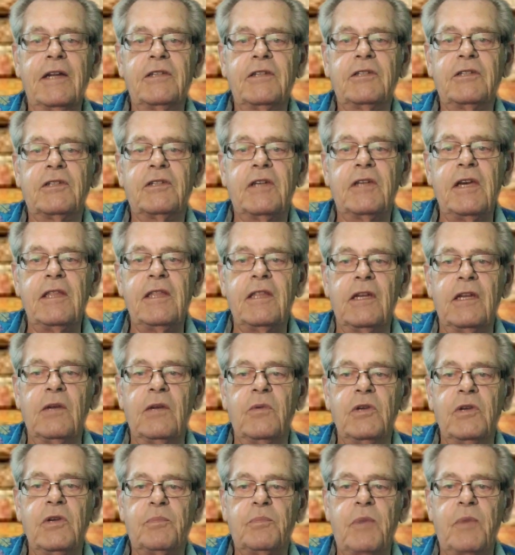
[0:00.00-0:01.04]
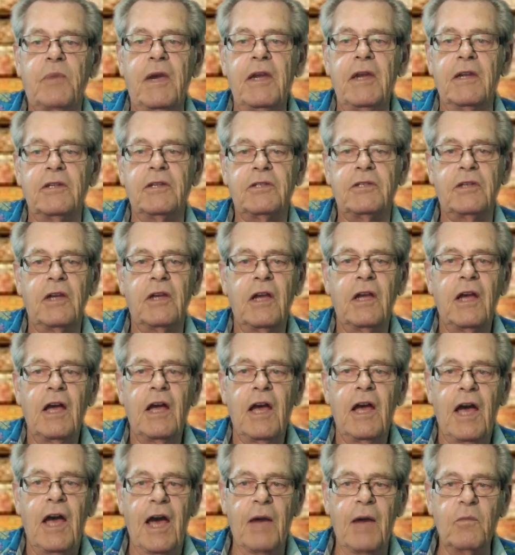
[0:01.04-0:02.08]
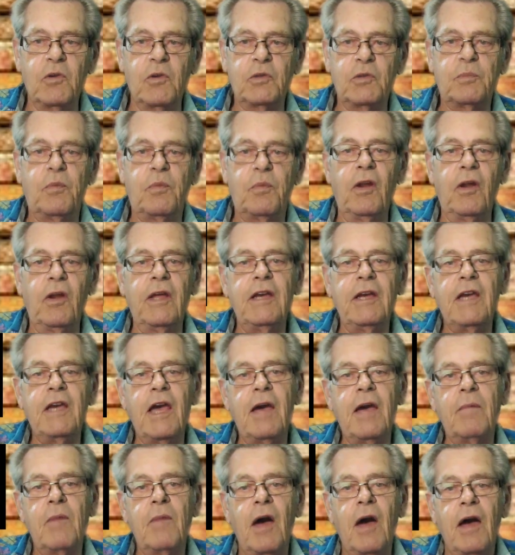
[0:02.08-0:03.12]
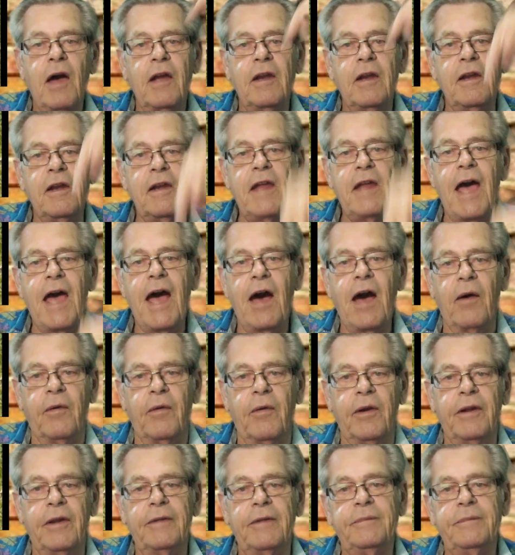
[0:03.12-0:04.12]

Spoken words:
its teeth into his penis and was pulling him down.